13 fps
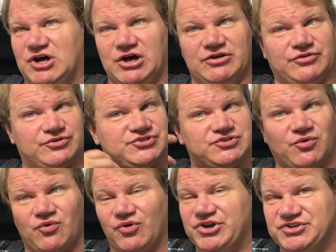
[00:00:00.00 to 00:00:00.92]
other
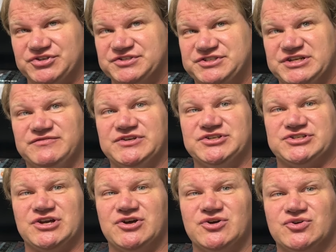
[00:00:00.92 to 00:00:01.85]
stories and TV
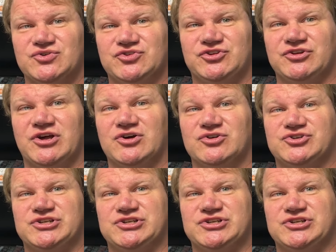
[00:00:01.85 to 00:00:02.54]
shows, you know,